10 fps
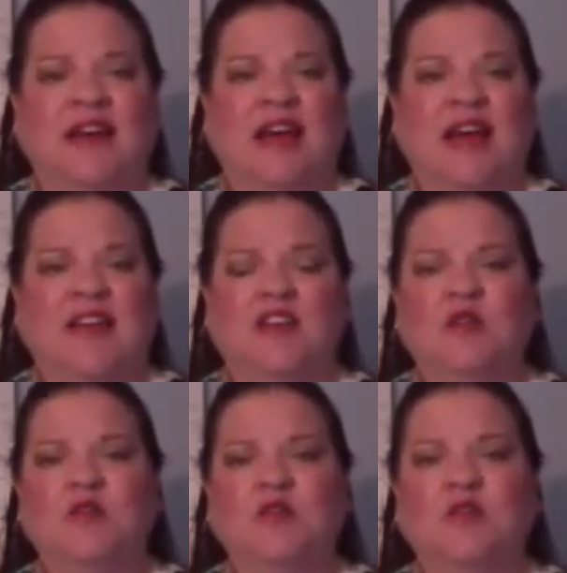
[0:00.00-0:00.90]
And
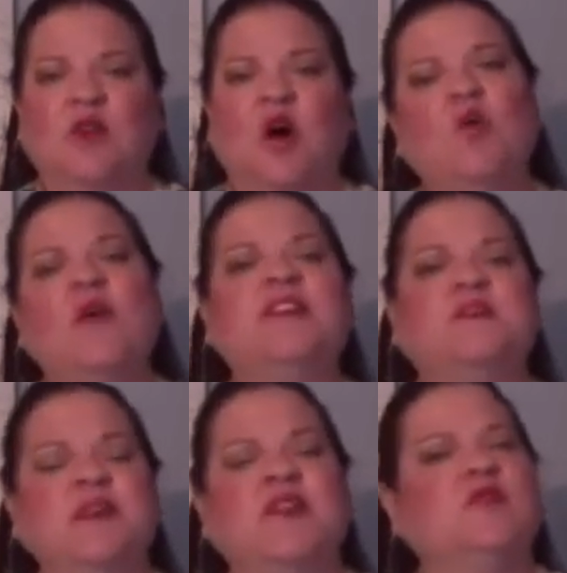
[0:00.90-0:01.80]
there will
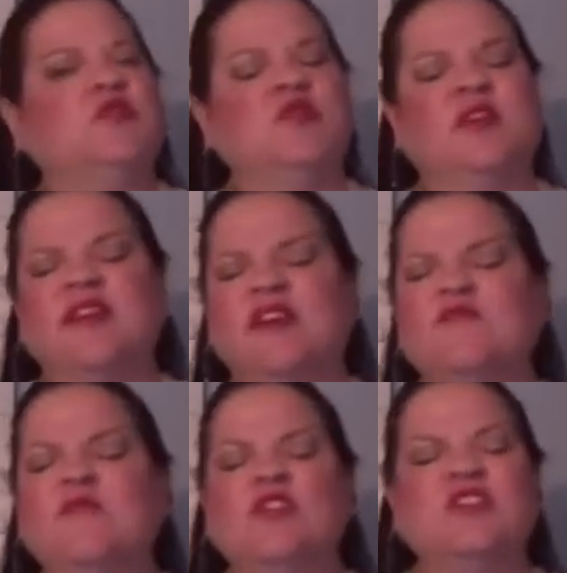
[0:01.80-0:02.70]
always be those who can
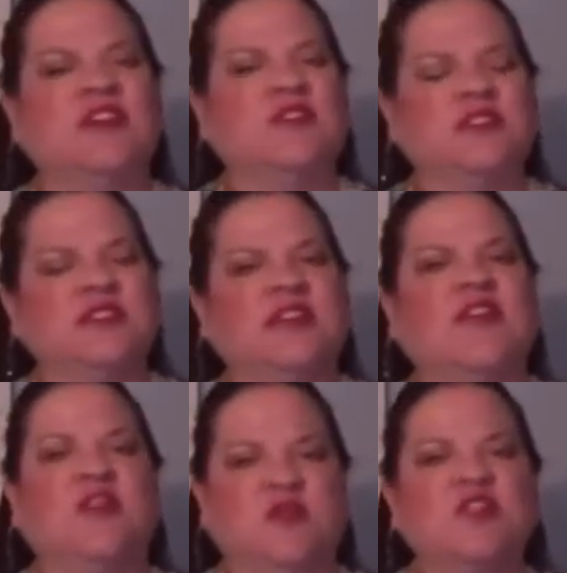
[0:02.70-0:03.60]
give more generously
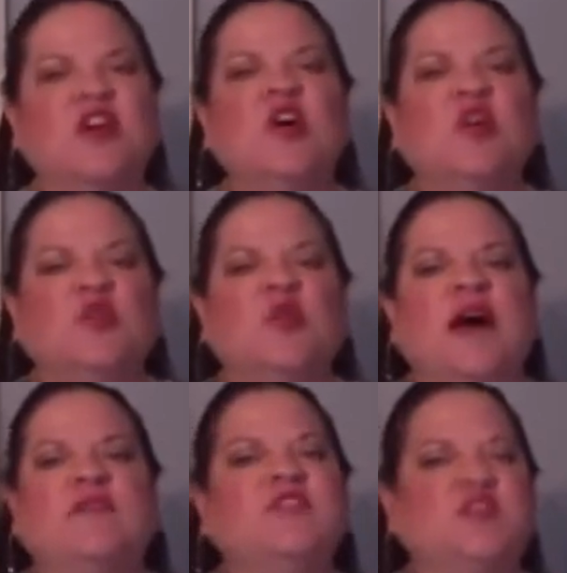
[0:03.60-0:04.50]
and those who
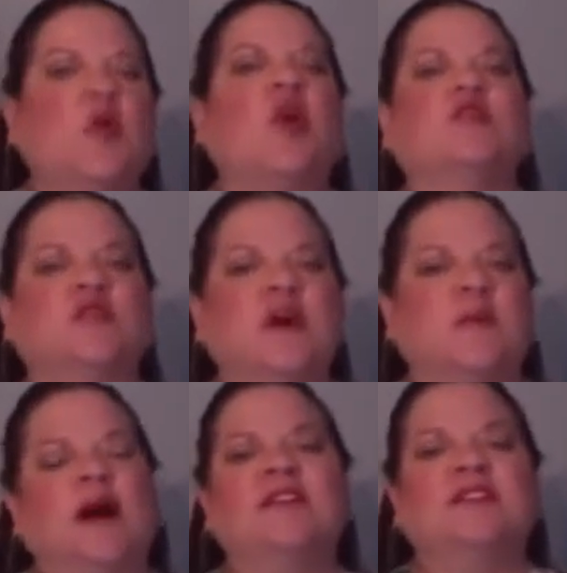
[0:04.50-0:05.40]
have smaller
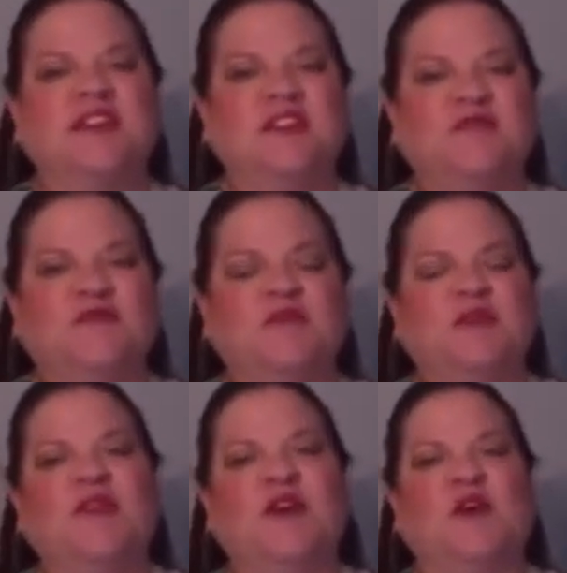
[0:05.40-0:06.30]
pot to give from,
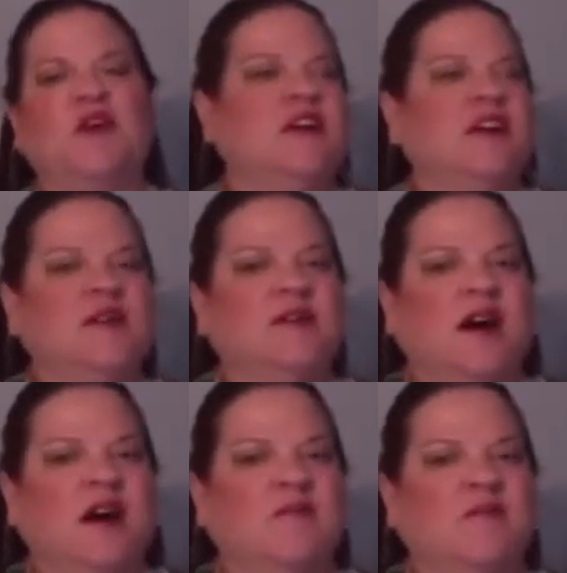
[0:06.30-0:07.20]
but their
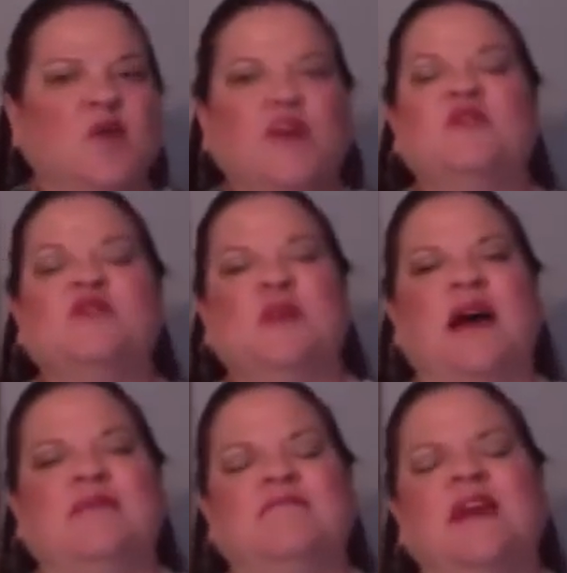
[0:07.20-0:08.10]
widow's
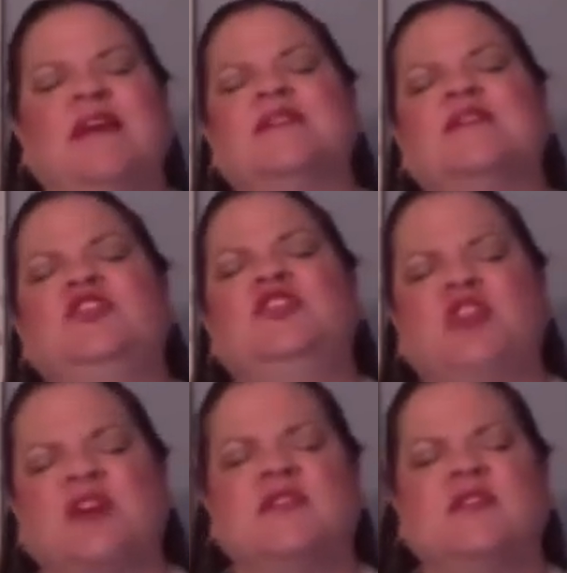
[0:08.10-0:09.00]
mite makes
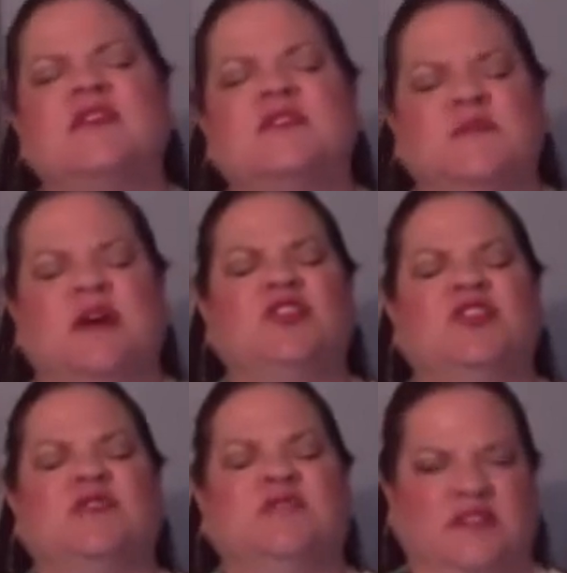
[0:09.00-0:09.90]
just as
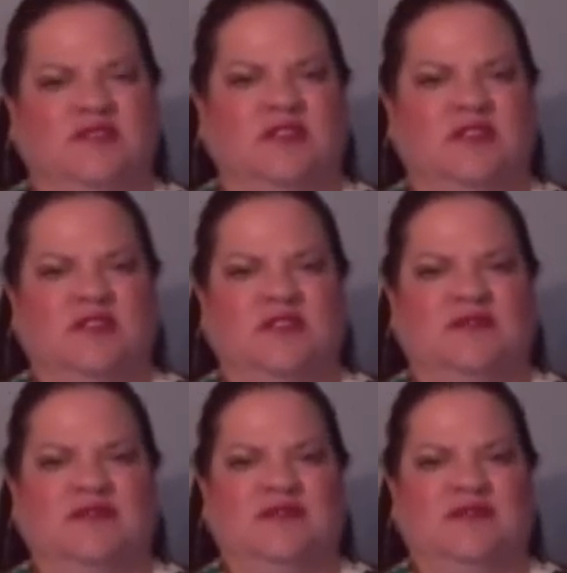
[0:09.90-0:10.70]
much of a difference.